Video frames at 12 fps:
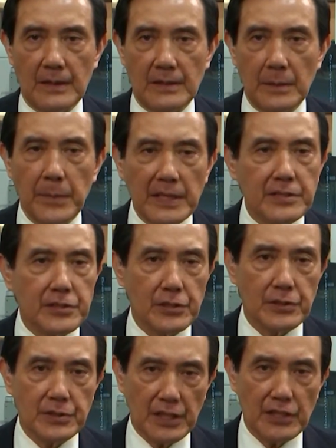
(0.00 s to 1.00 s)
The
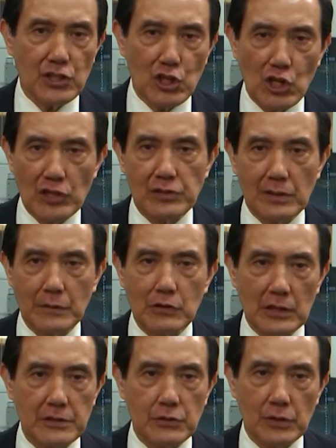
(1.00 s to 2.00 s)
ministers in charge of
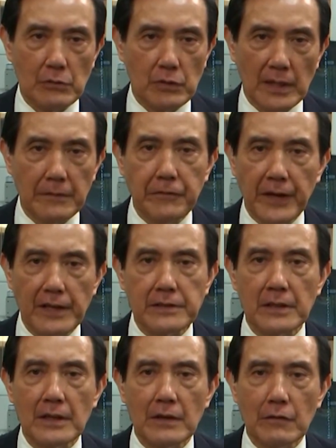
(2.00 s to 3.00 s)
cross-strait affairs
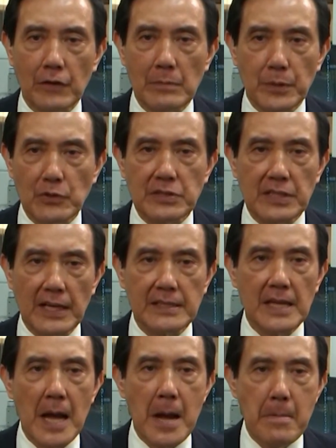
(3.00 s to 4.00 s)
from both sides
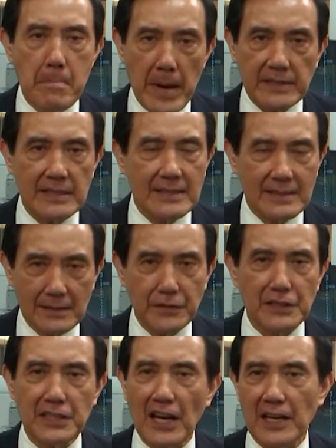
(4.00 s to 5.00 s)
met
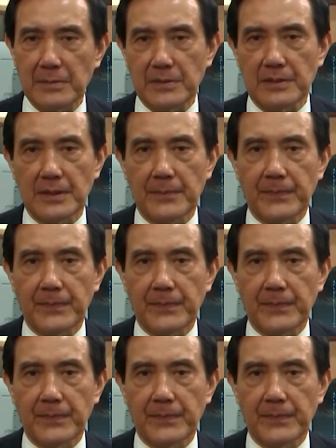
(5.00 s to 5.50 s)
several times,